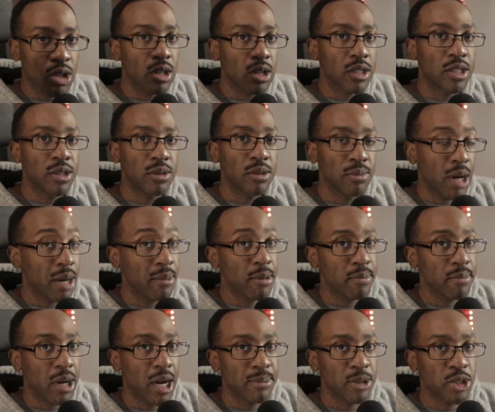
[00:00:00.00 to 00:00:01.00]
talk to mom
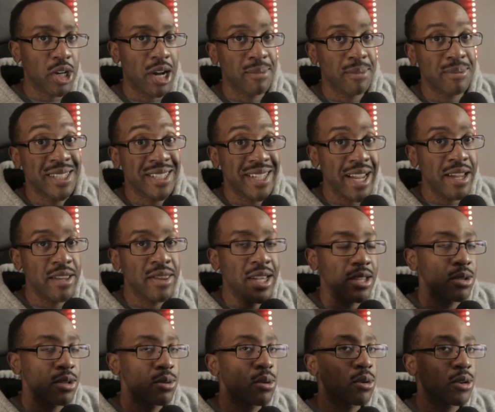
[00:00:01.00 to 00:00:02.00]
and pop shops, say
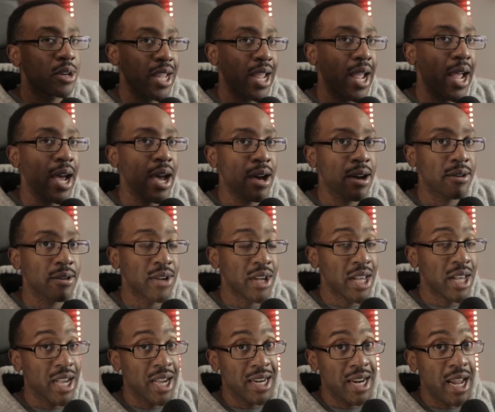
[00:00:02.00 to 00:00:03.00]
that you already
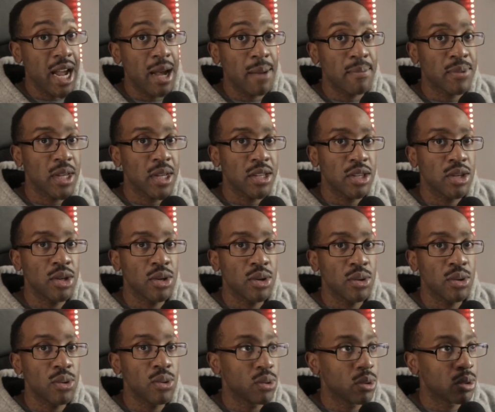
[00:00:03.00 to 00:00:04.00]
have an app that
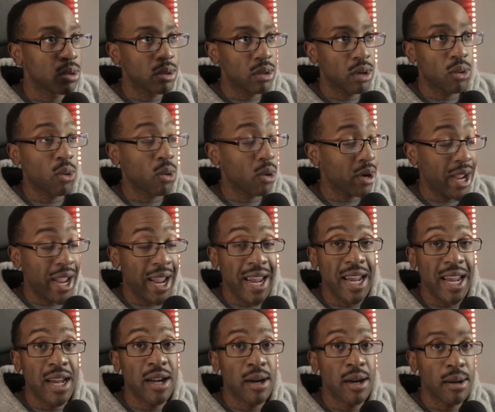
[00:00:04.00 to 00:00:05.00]
you or
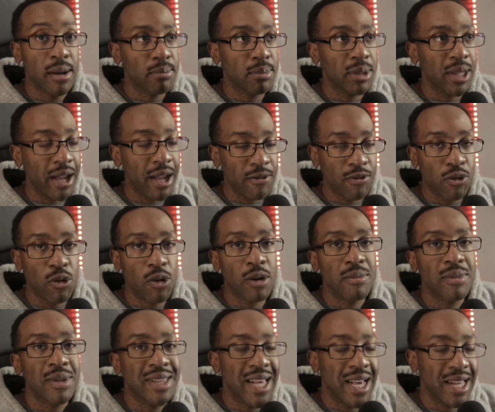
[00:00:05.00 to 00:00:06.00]
a
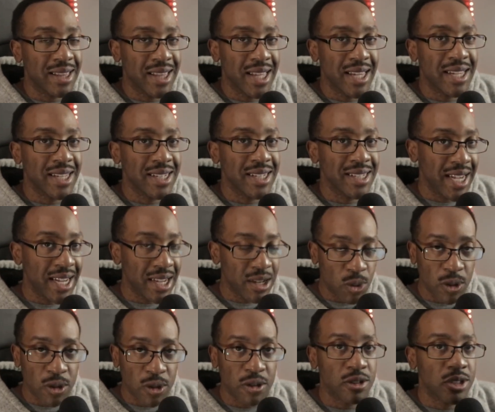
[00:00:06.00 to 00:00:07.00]
platform that they can
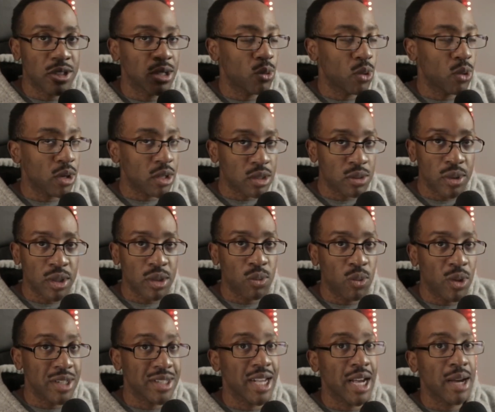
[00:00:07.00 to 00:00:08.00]
take orders. It works
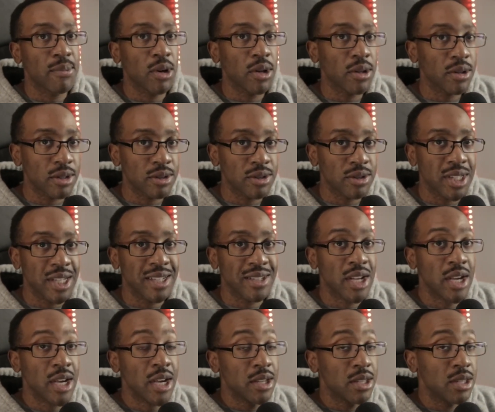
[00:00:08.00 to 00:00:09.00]
with WhatsApp, all those
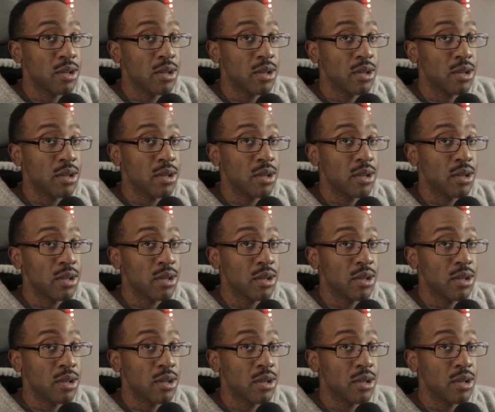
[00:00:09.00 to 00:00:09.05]
things.